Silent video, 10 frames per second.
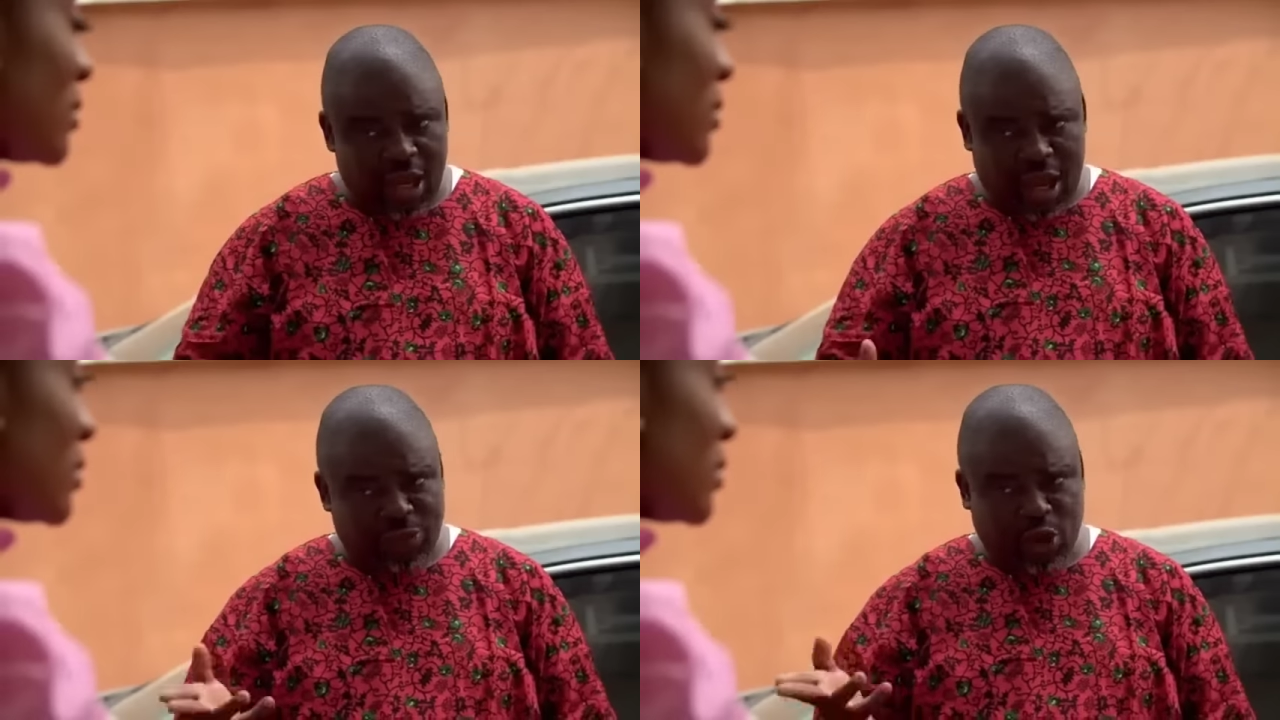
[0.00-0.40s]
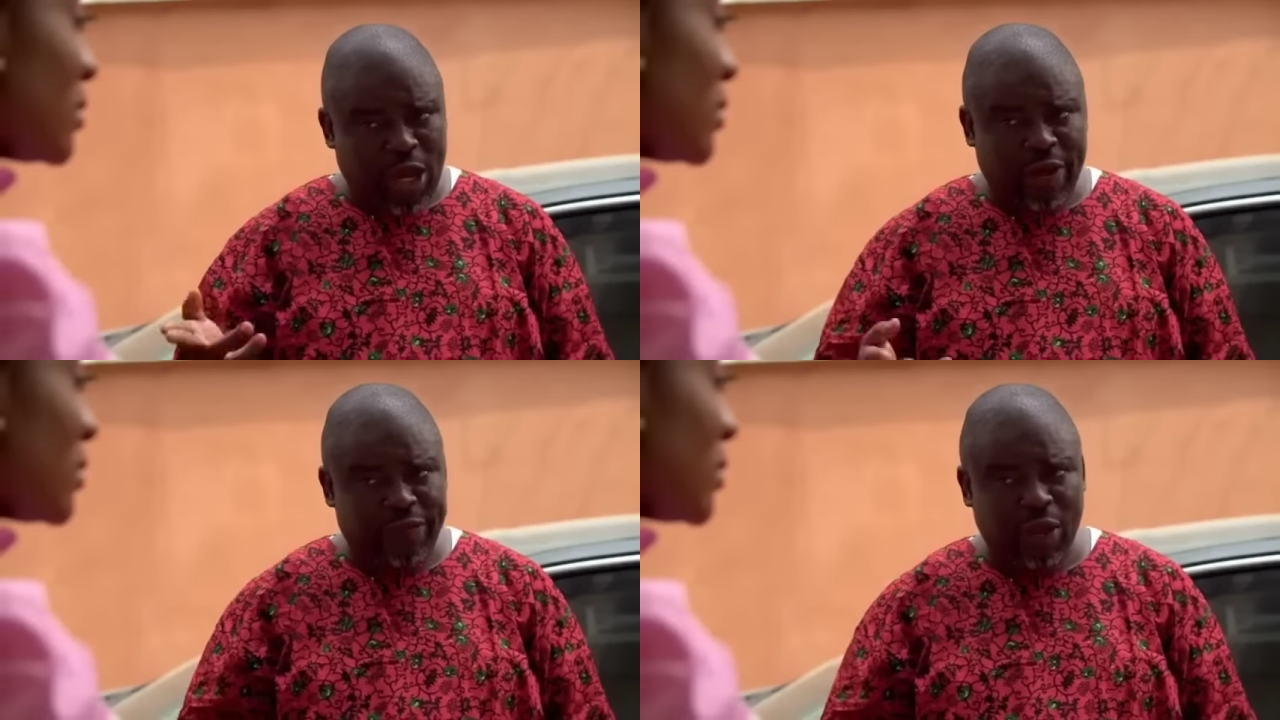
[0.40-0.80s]
I'm sure
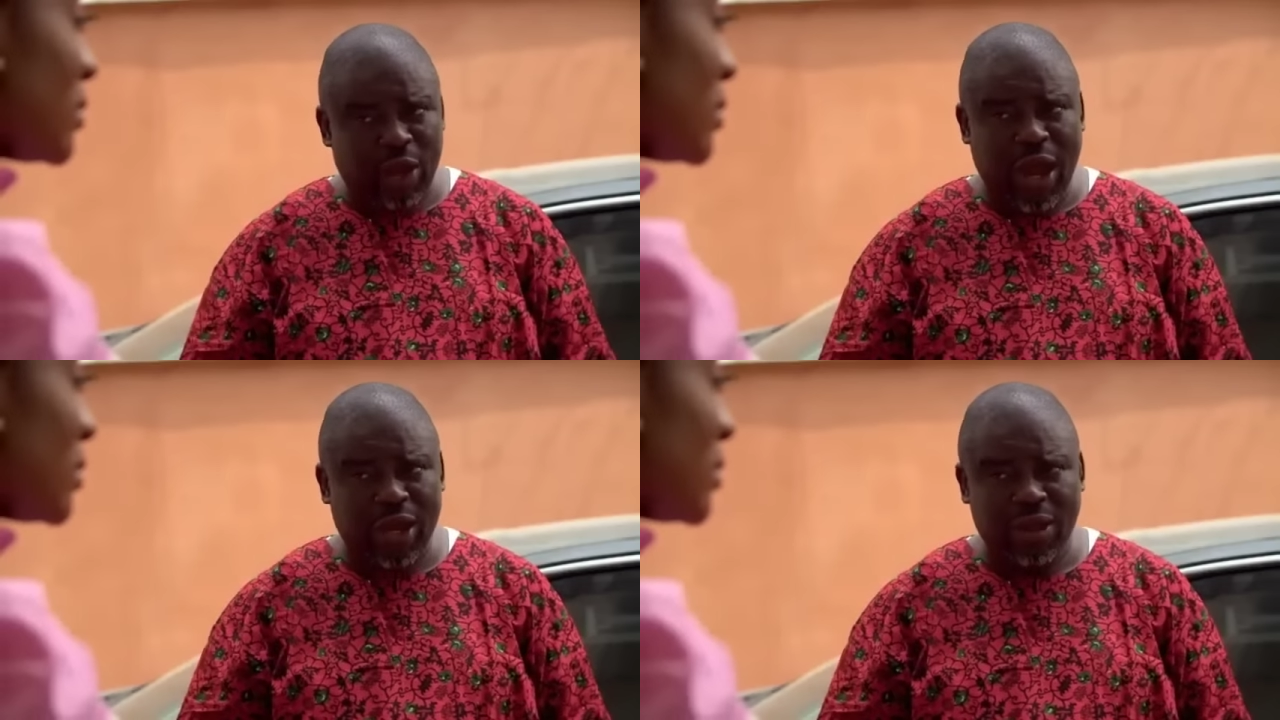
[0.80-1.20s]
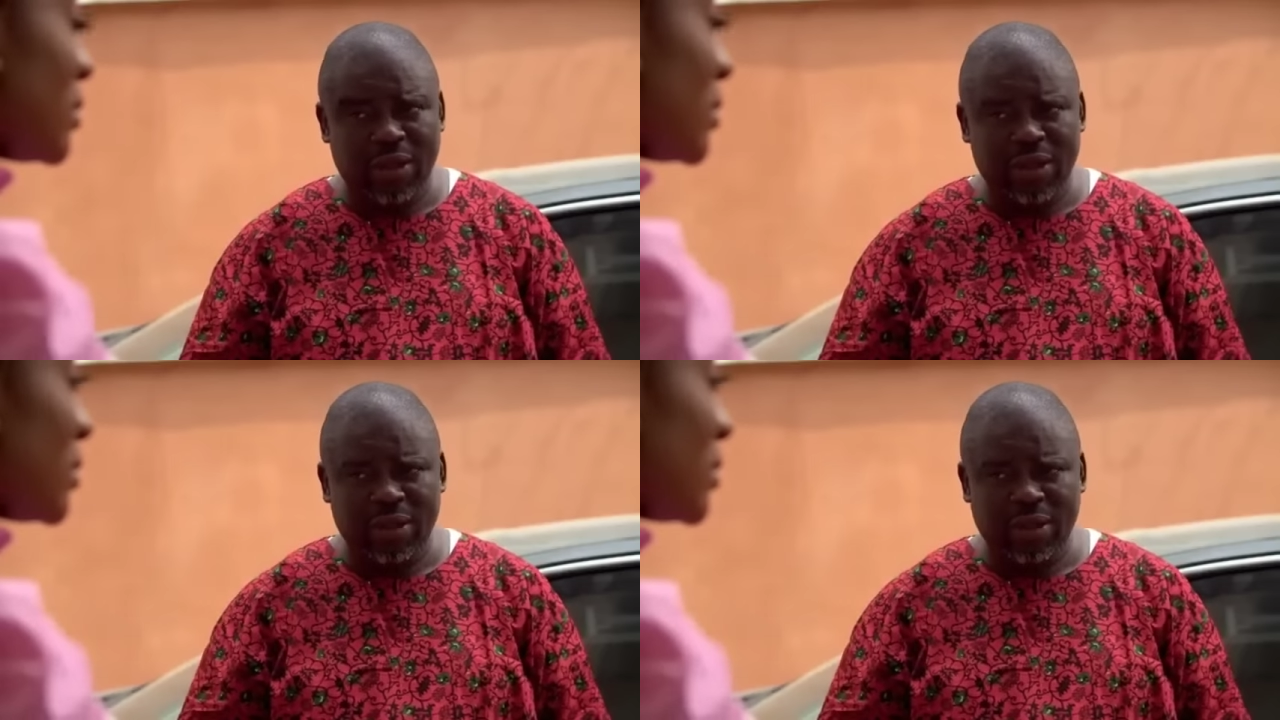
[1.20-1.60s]
you have a lawyer.
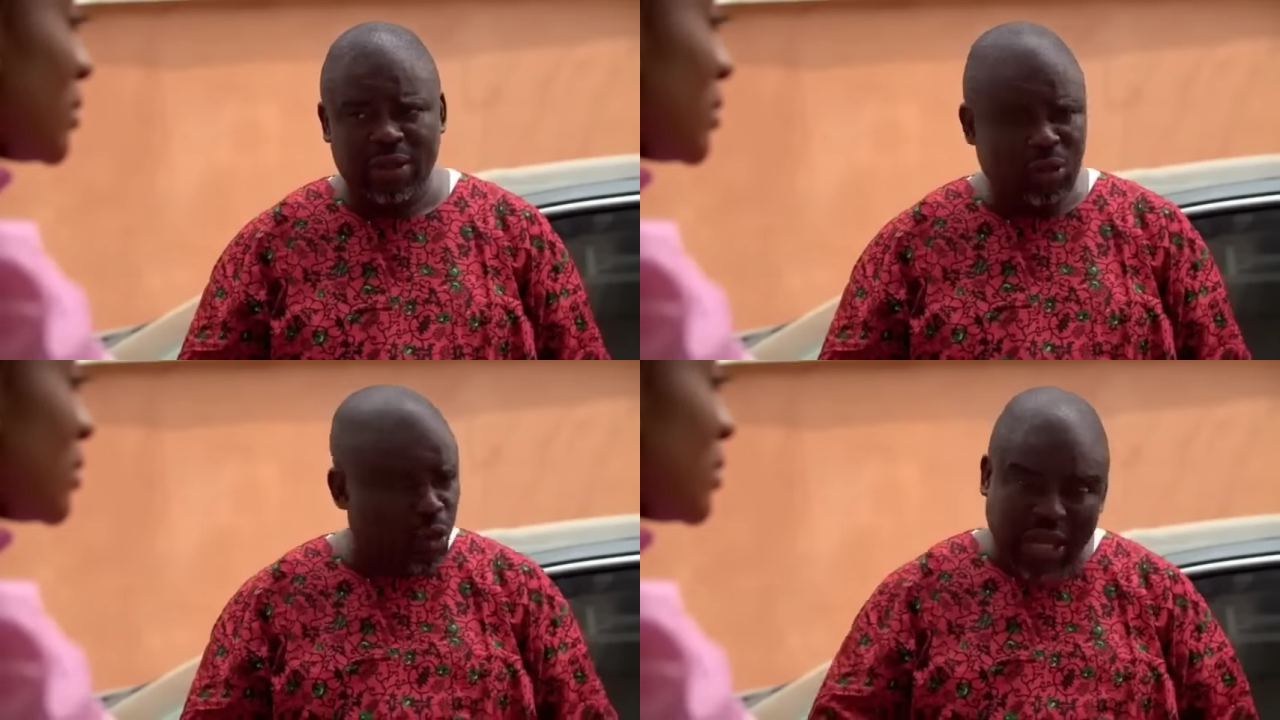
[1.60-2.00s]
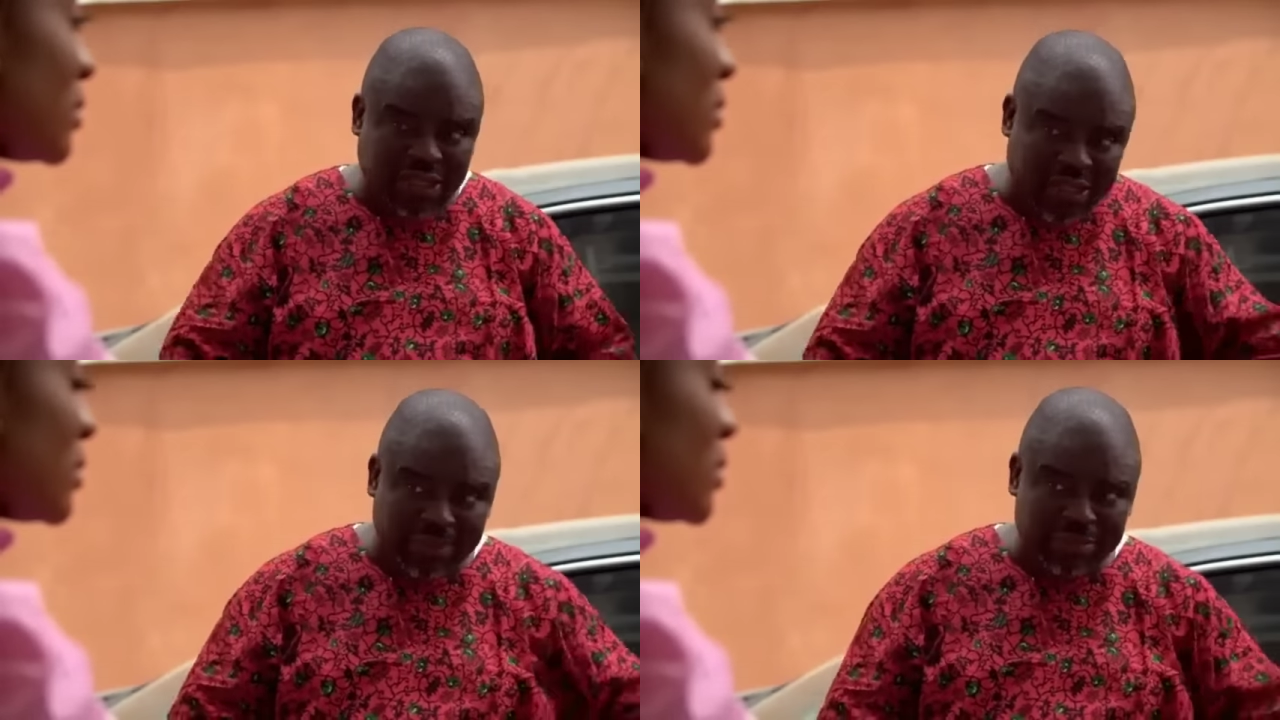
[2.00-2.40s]
You
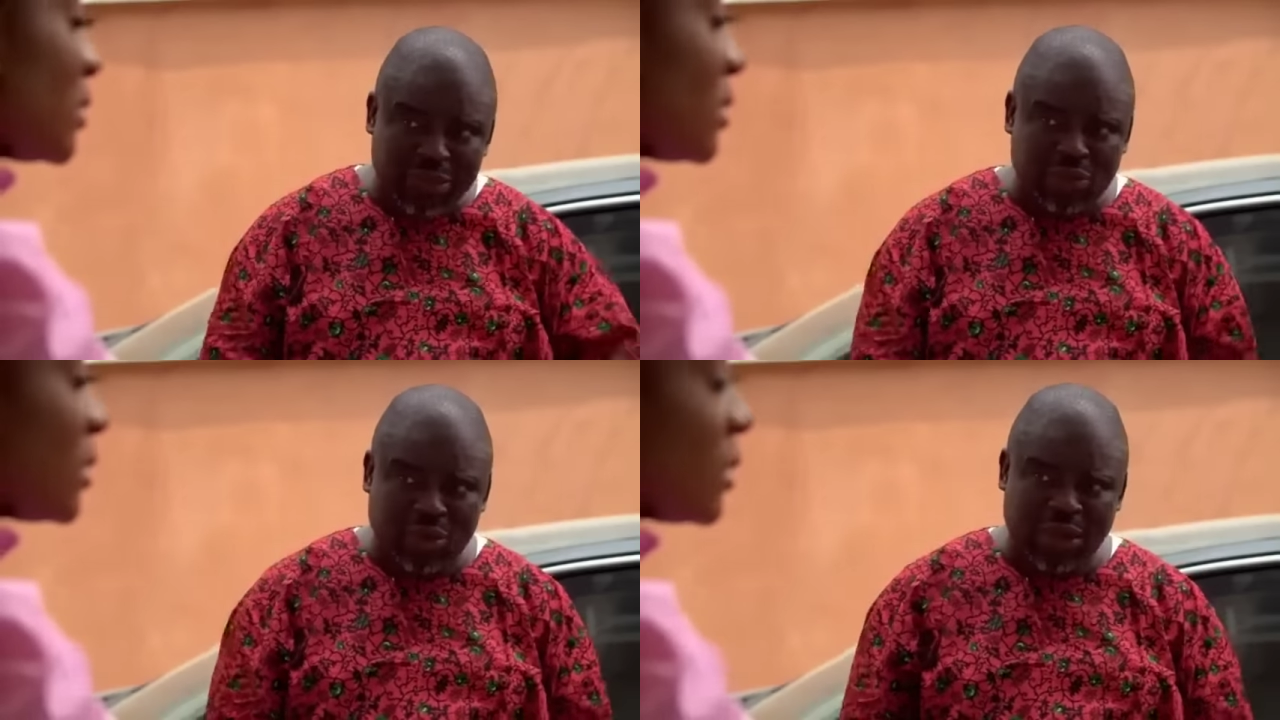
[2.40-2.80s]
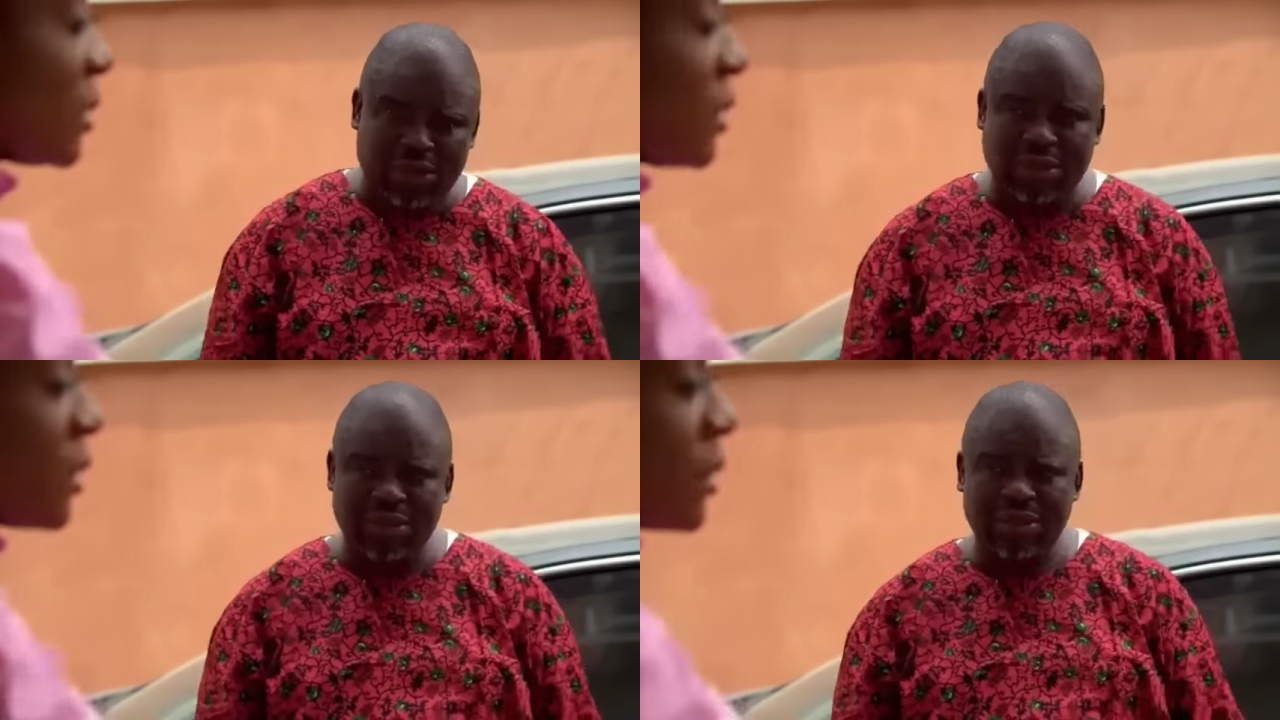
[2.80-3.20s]
can take me to court.